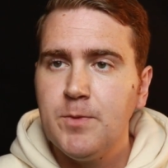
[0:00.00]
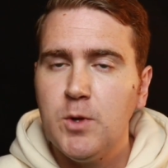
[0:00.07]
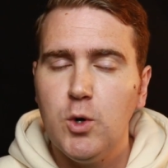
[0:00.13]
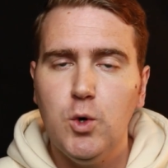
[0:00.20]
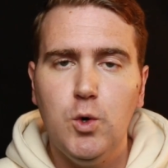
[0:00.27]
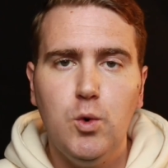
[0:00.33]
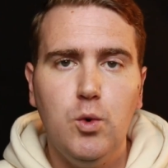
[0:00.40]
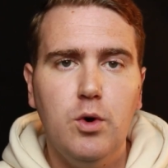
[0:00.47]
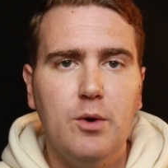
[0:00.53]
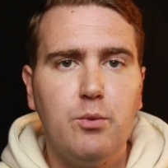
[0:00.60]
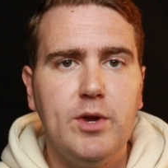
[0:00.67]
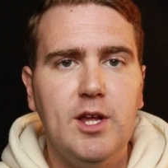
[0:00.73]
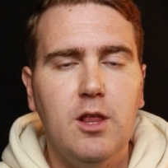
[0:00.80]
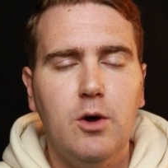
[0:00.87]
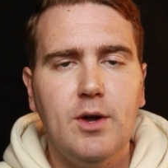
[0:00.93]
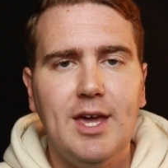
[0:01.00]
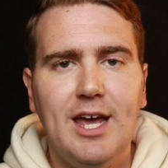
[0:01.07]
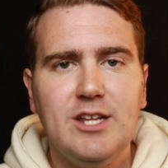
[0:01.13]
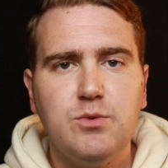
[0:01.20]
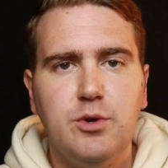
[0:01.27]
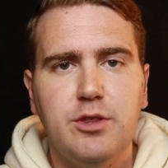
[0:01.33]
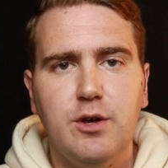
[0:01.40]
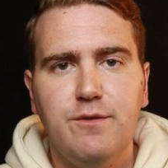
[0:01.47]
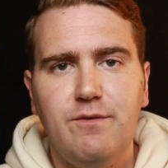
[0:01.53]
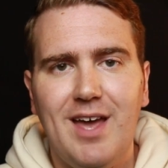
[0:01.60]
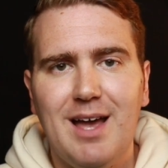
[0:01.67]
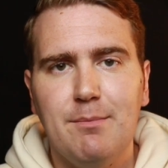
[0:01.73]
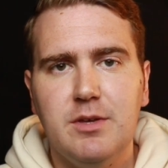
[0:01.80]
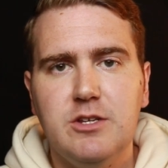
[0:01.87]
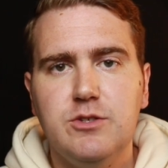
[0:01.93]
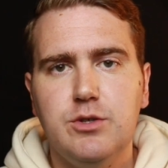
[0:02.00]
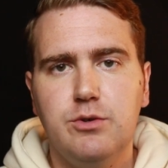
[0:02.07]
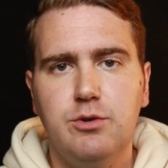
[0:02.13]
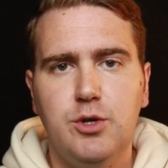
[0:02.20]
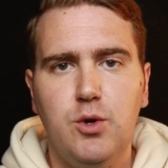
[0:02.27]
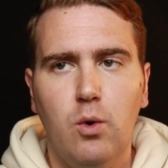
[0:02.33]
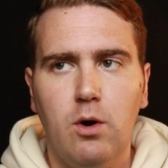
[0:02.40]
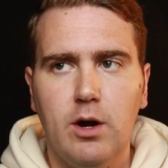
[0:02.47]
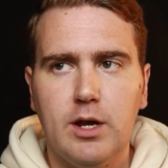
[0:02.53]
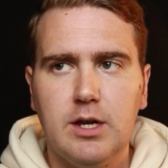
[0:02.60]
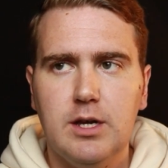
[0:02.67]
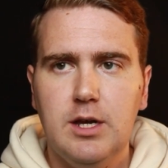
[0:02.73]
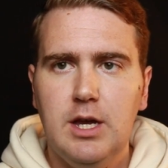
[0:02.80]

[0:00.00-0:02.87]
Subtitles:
who relocates with her family to New York,